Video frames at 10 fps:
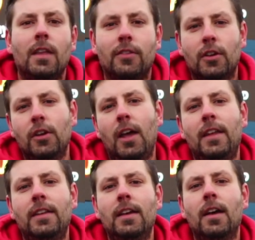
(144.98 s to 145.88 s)
It's a good
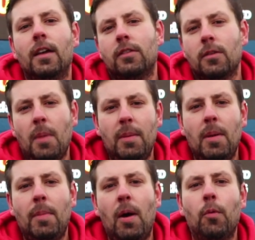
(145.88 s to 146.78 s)
idea to
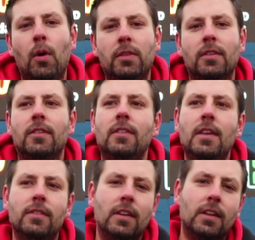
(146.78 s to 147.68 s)
maybe about once a
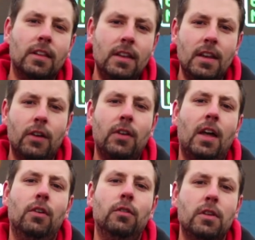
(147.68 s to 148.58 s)
season clean out
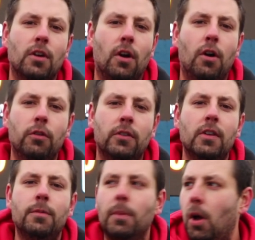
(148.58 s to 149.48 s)
not only your
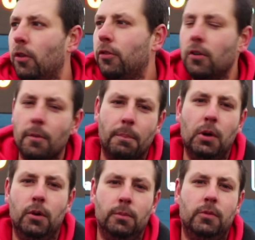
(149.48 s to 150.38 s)
hoses but also your
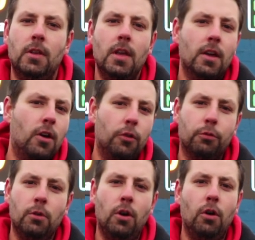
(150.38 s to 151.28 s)
booms. Go
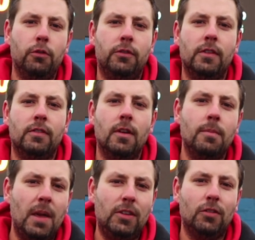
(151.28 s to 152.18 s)
through the whole
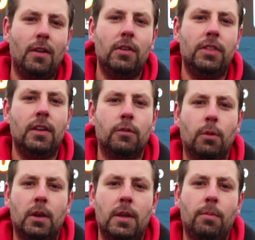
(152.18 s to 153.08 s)
system, make sure everything is
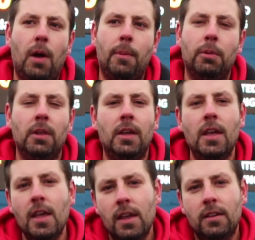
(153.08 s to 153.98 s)
working properly.
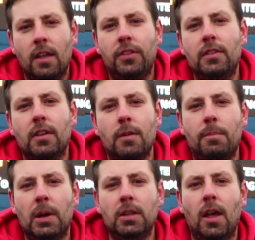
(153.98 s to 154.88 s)
Nothing's going to
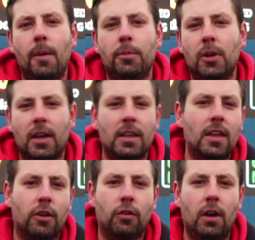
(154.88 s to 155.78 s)
build up, you're not going
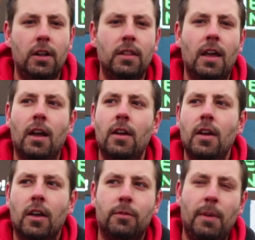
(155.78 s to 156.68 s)
to get crud in there,
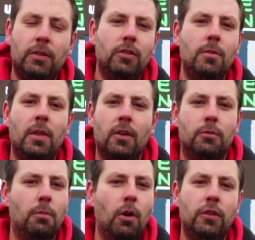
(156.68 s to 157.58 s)
especially when there's
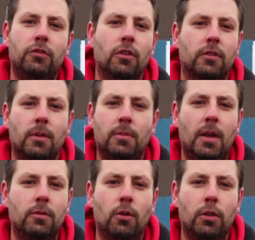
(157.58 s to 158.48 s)
moisture
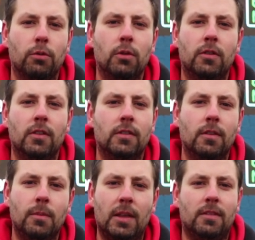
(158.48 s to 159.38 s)
sometimes going through the
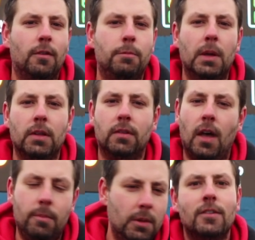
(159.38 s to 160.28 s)
system, that stuff builds
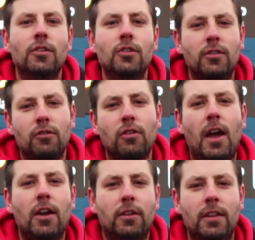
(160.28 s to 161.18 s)
up. Use the
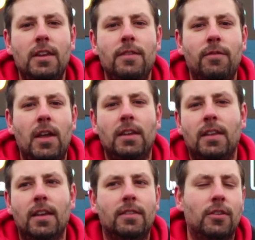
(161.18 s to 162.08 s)
dryer cleaning vent
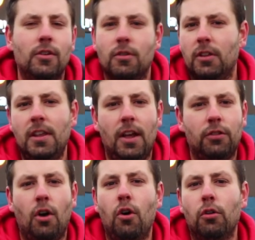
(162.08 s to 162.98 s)
kit to clean
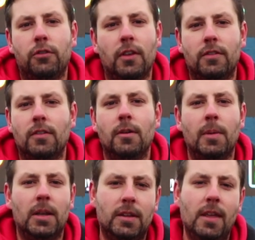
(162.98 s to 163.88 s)
out the whole
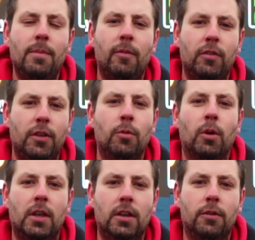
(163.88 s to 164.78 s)
system and keep everything
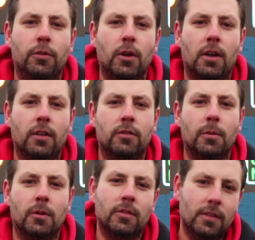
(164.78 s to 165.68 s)
working good for your
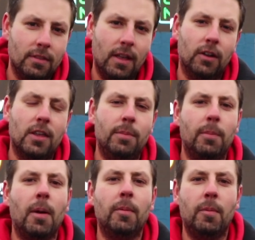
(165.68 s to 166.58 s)
customers. That'll keep
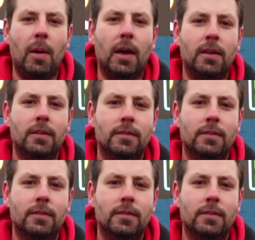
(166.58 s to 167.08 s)
them coming back.